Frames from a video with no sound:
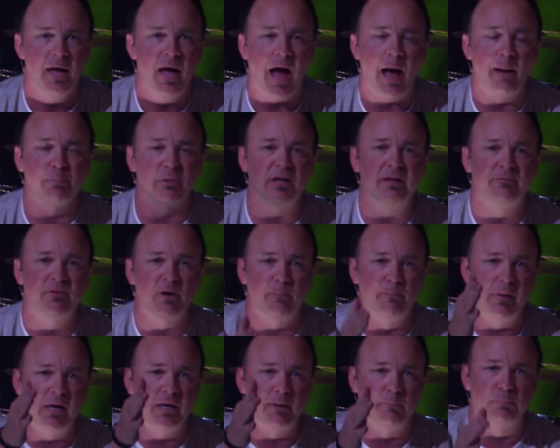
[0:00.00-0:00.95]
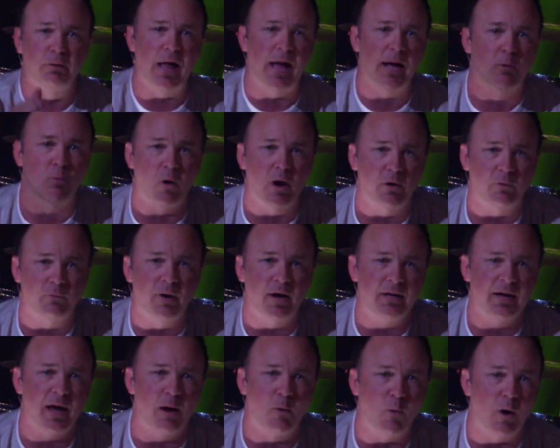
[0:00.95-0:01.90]
I believe there are men in Blackwater right
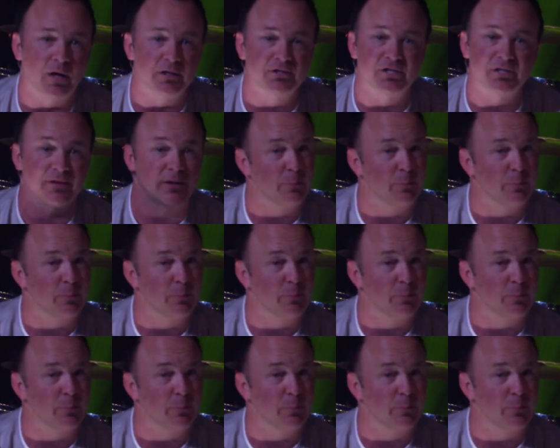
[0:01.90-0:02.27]
now watching.